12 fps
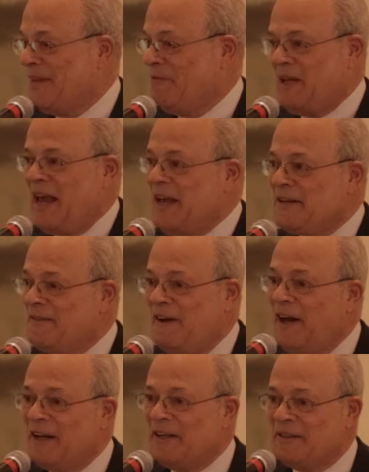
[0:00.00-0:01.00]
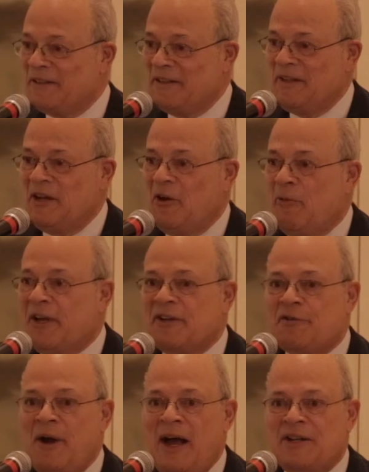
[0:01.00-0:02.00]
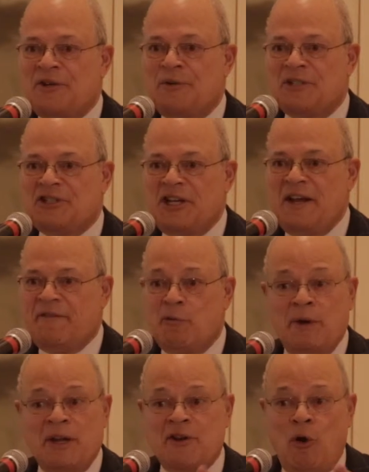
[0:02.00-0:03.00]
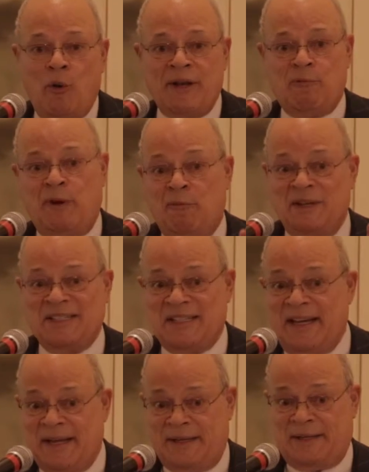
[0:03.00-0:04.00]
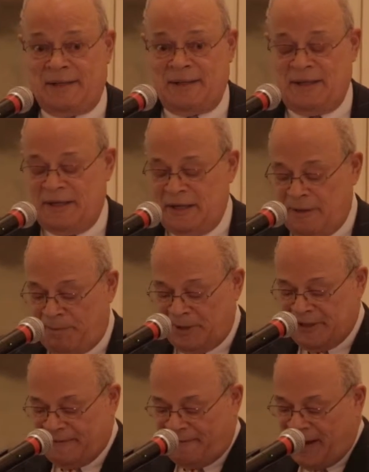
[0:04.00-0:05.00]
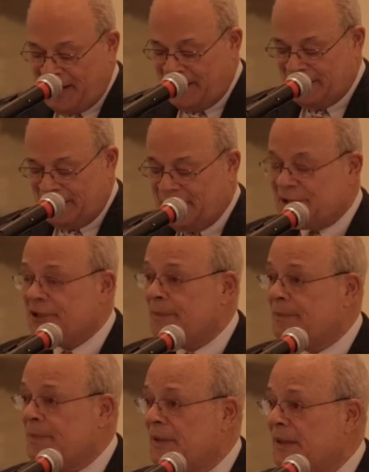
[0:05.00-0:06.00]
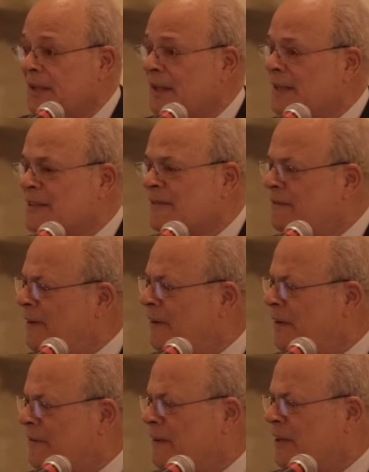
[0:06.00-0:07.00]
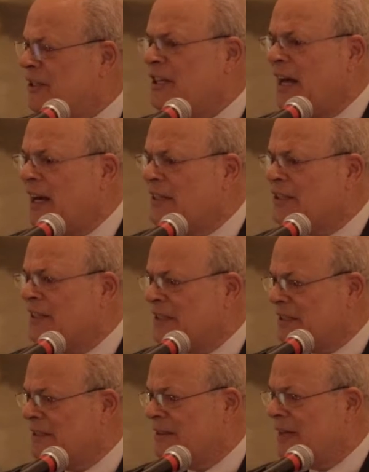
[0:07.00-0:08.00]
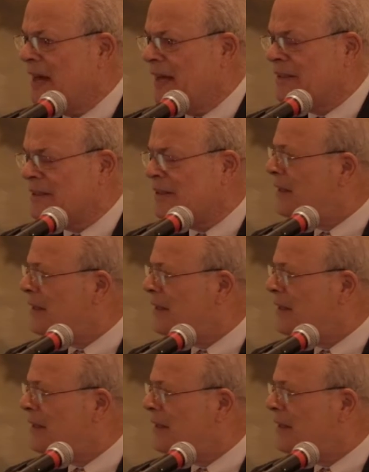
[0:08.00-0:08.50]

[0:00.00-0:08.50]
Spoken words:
We can't define it. We can try to achieve it. We know it when we see it. But defining leadership is a very, very challenging task.